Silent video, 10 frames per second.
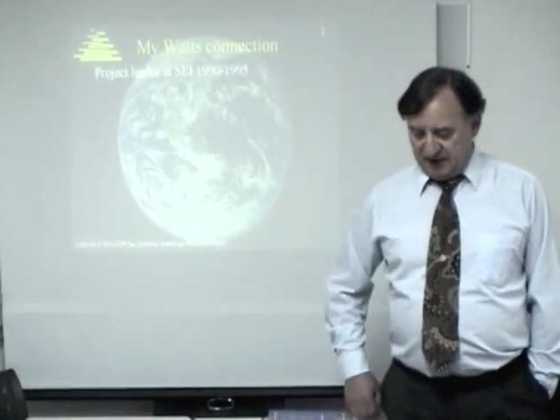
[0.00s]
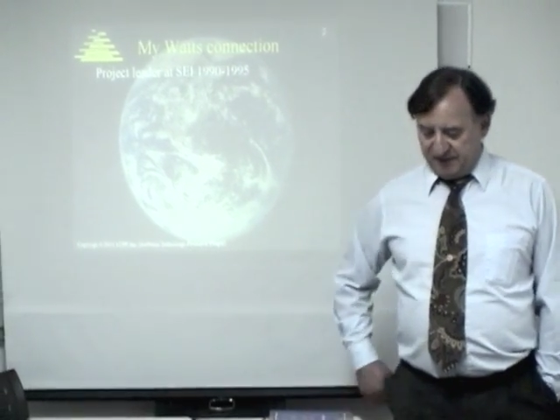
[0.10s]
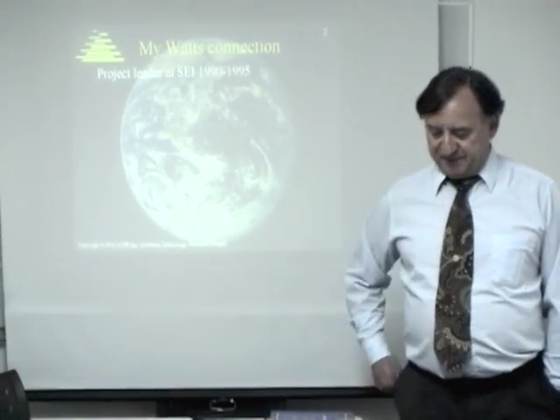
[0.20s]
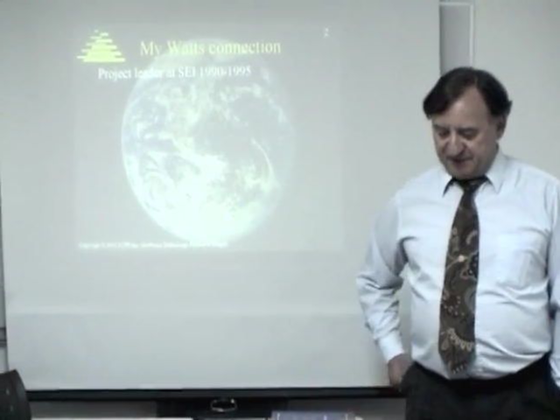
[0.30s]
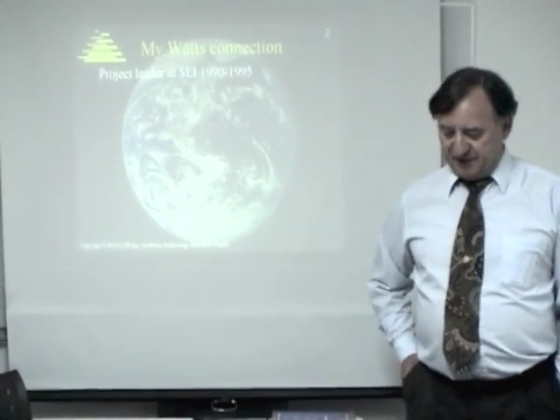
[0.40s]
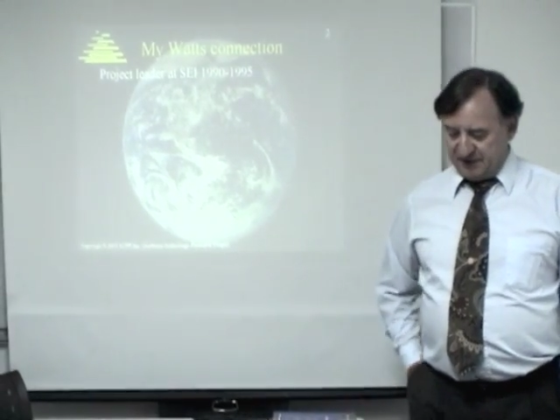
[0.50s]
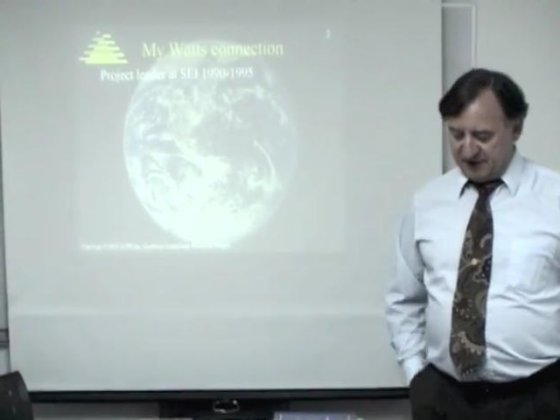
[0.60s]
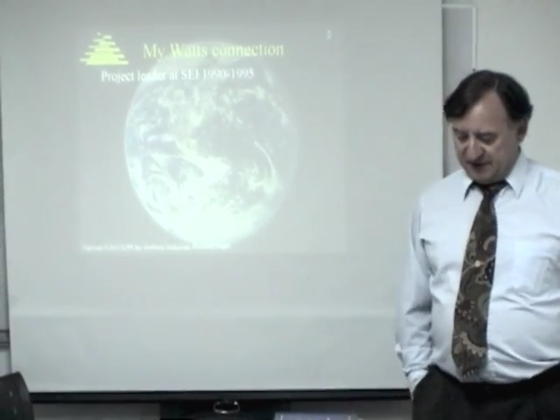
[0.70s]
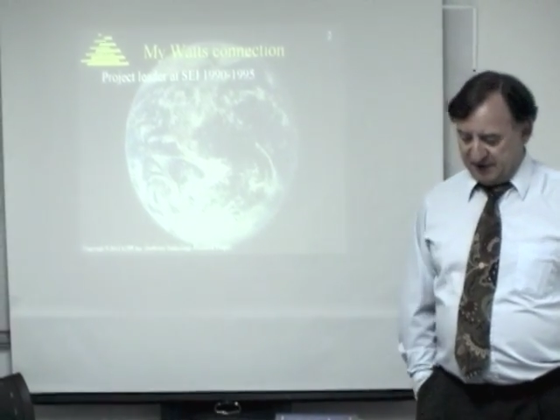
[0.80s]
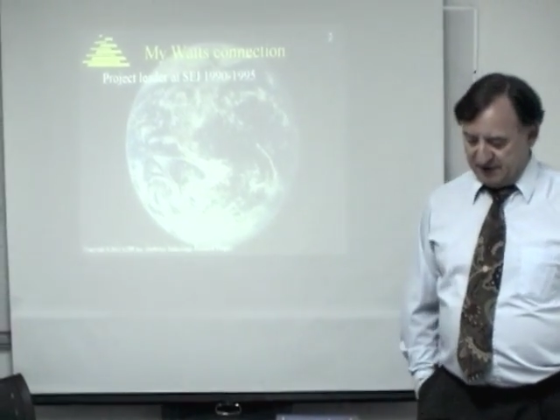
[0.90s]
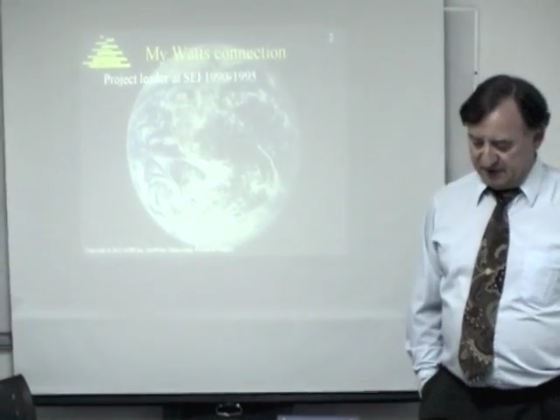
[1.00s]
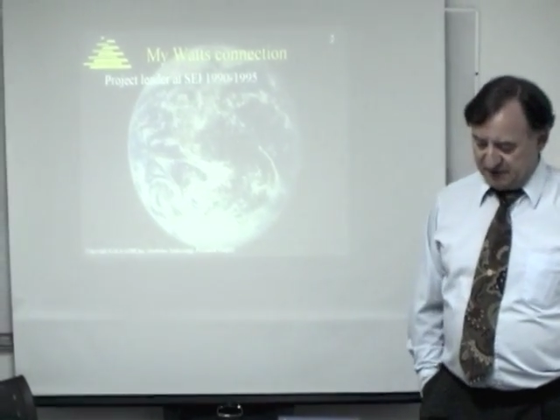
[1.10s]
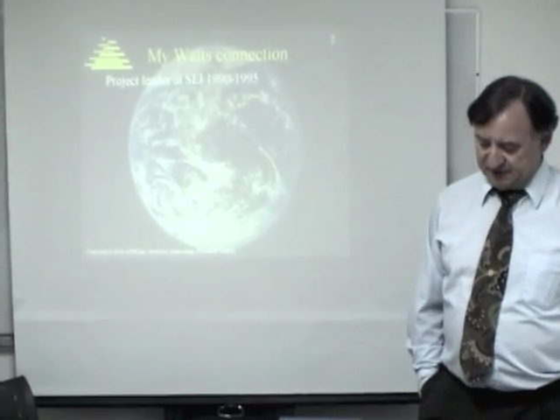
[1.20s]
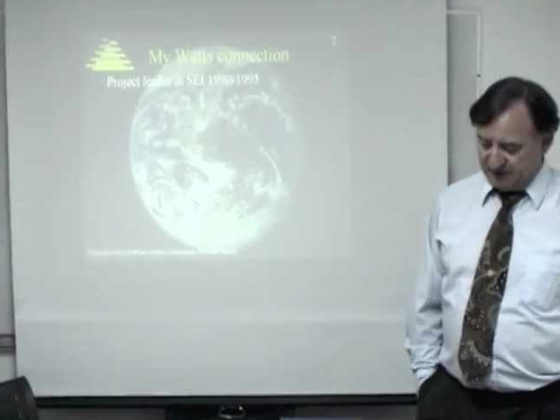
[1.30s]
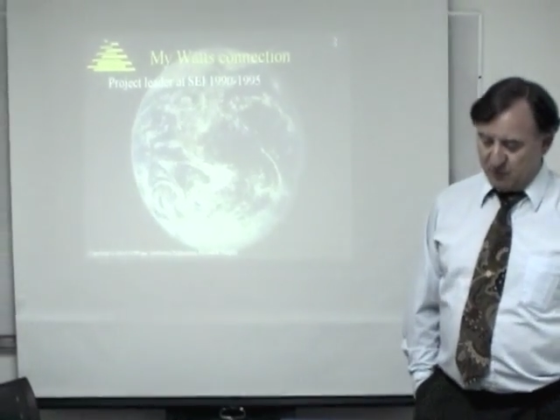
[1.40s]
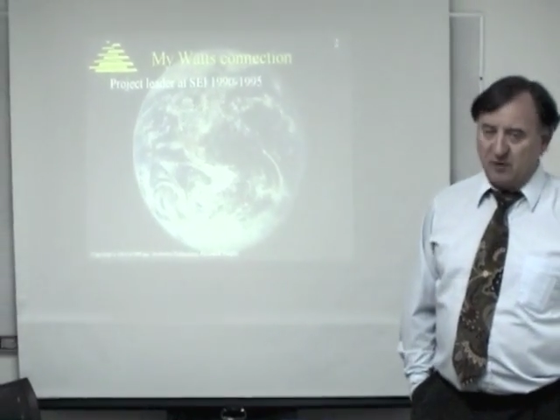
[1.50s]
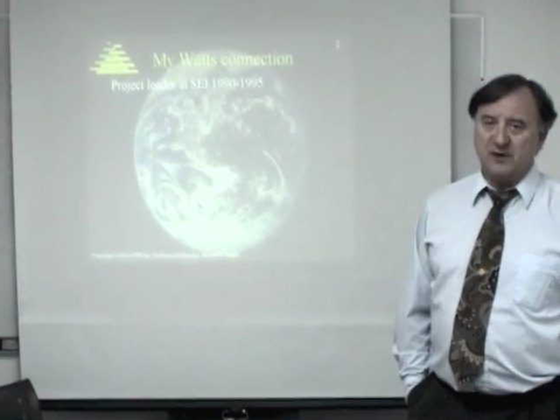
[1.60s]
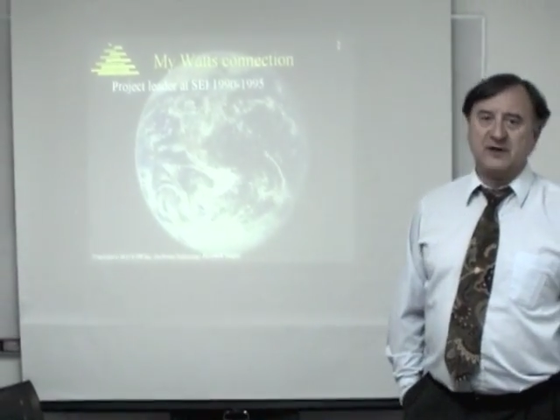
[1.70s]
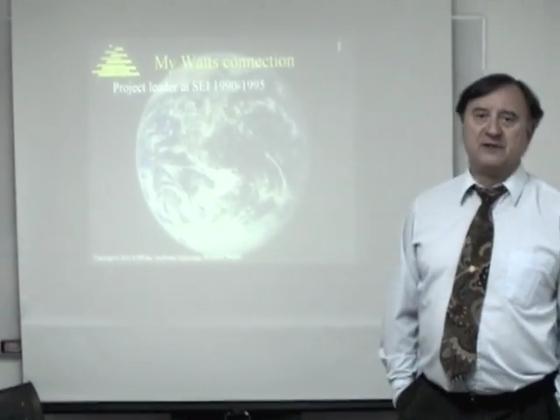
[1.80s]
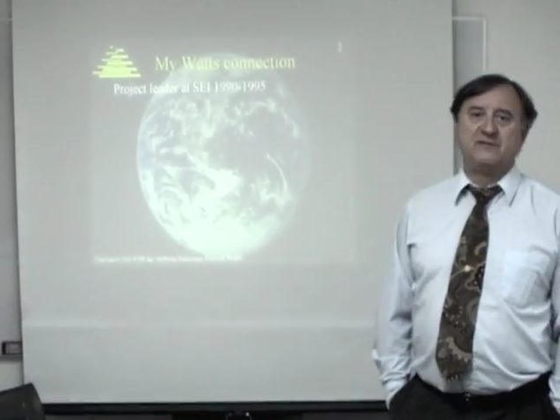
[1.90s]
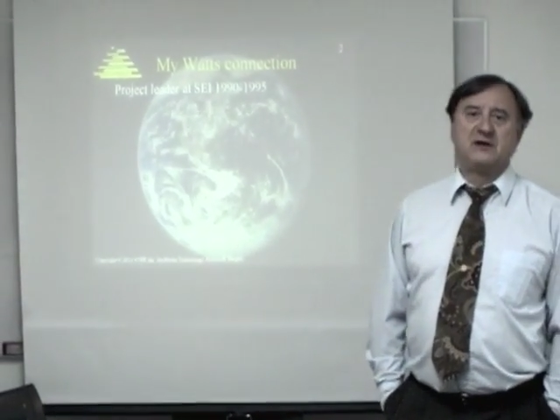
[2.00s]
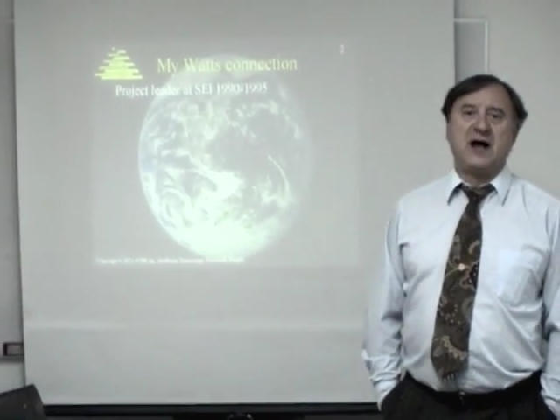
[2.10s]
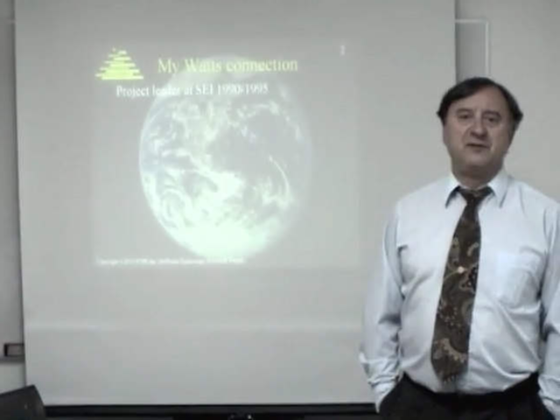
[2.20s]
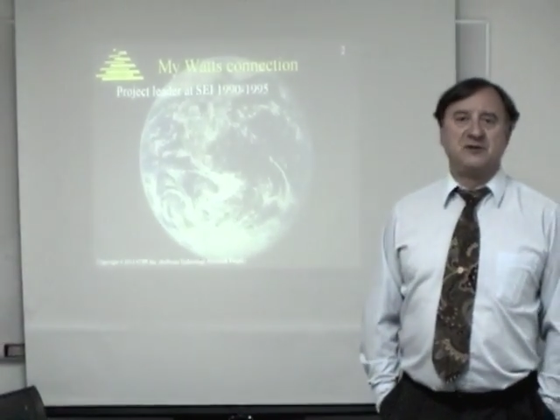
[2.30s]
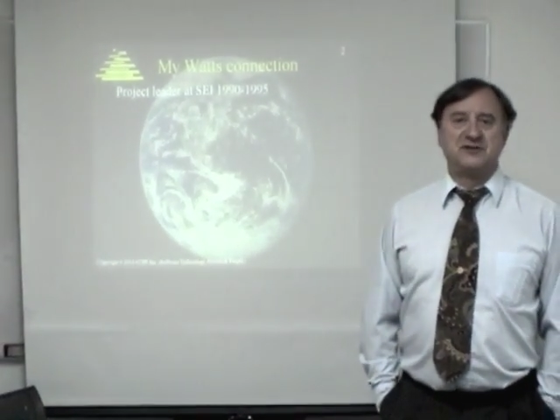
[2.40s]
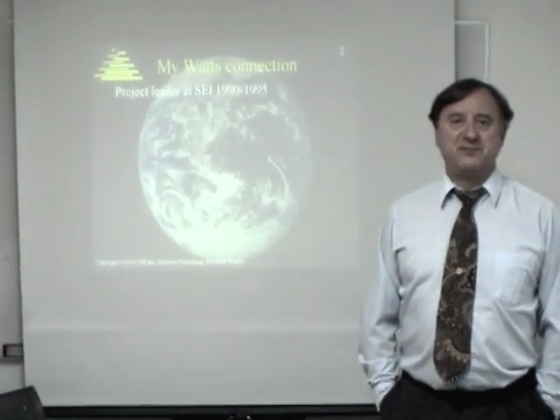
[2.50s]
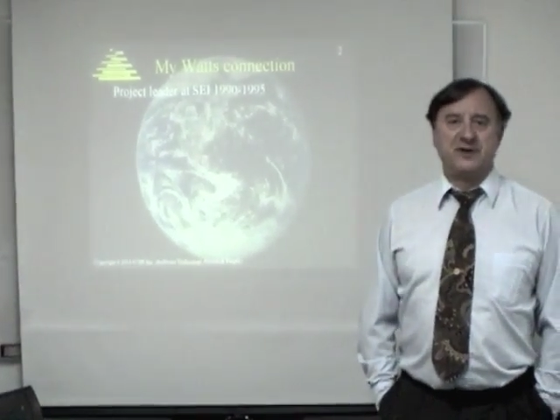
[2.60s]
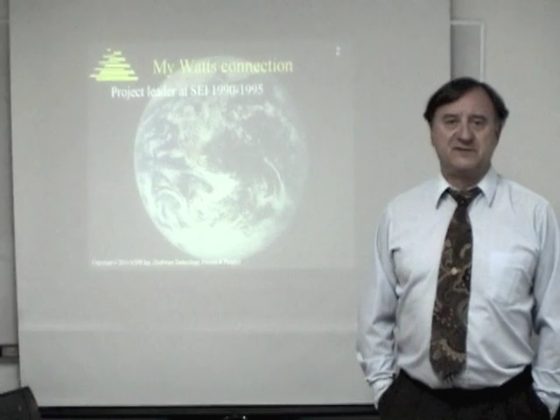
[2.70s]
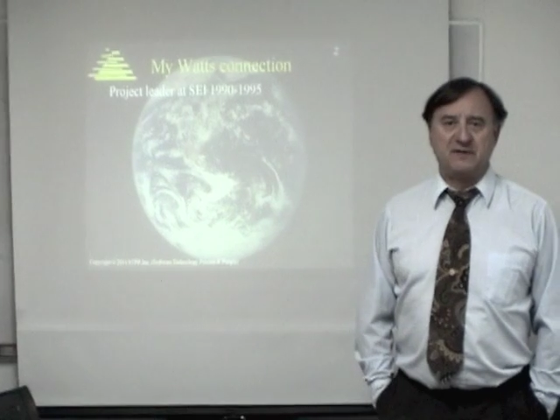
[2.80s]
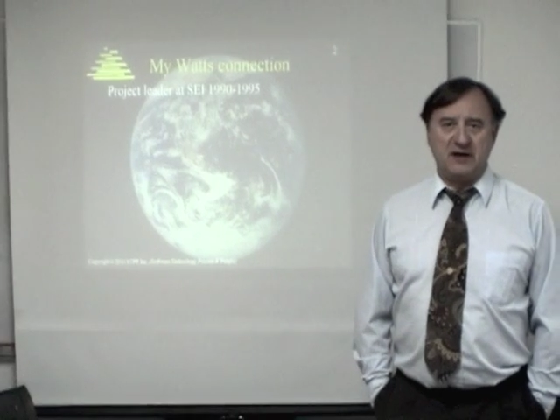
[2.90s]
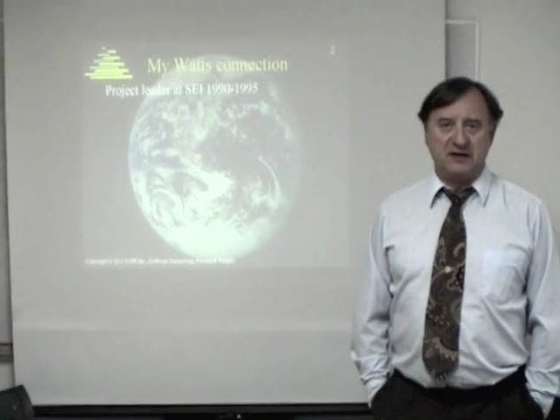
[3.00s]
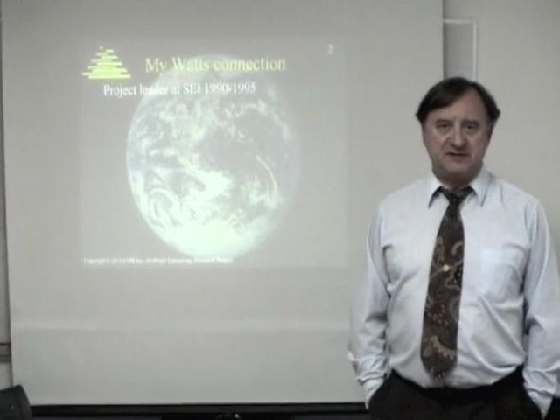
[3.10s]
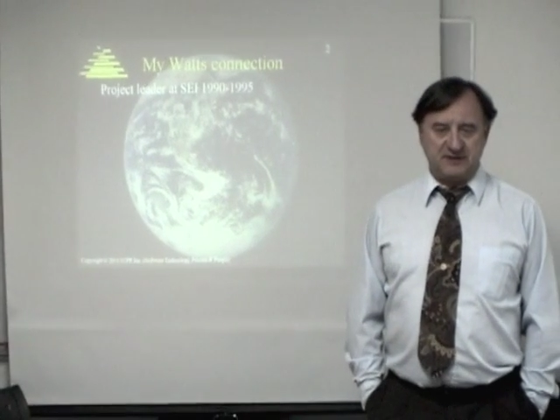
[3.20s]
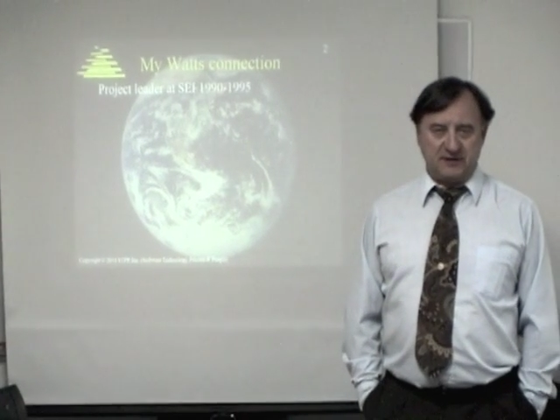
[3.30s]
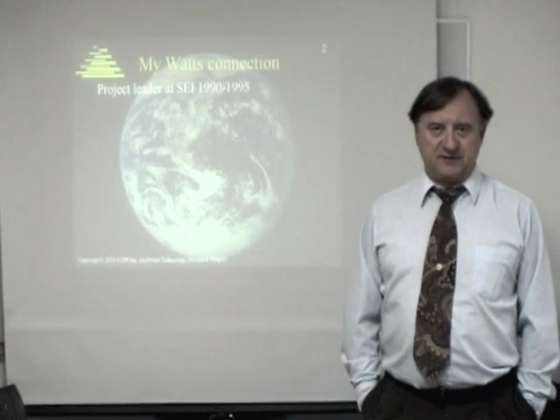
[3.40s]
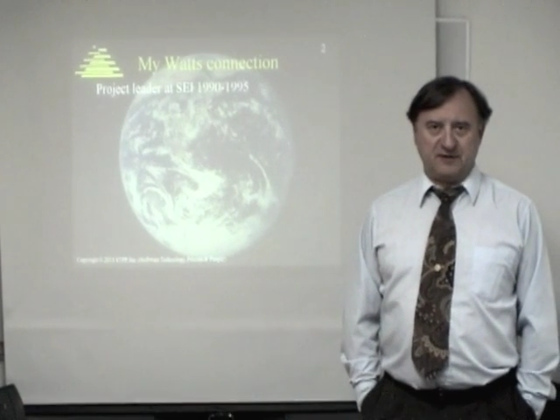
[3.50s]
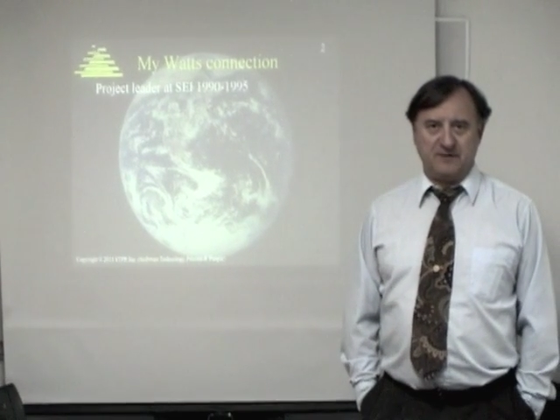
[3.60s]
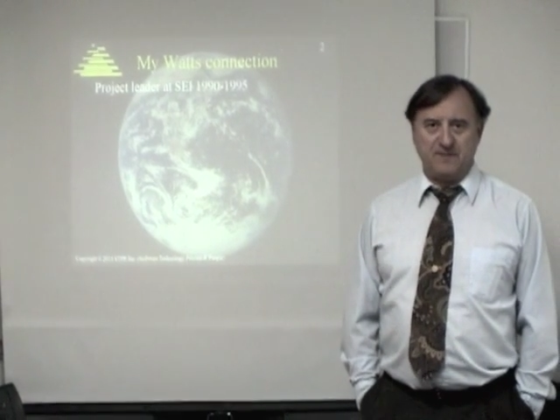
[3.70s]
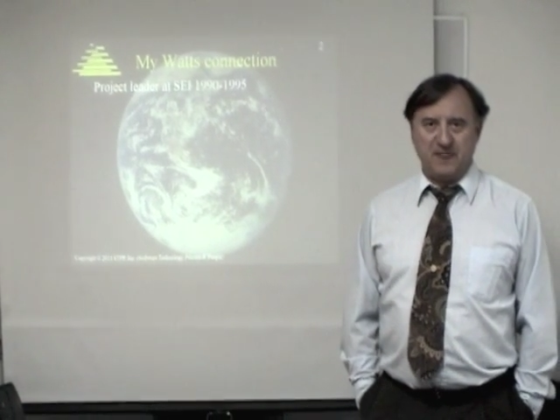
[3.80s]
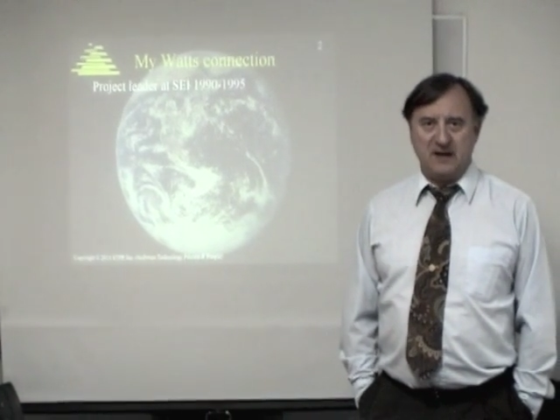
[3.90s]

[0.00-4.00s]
After some work at the Goddard Space Flight Center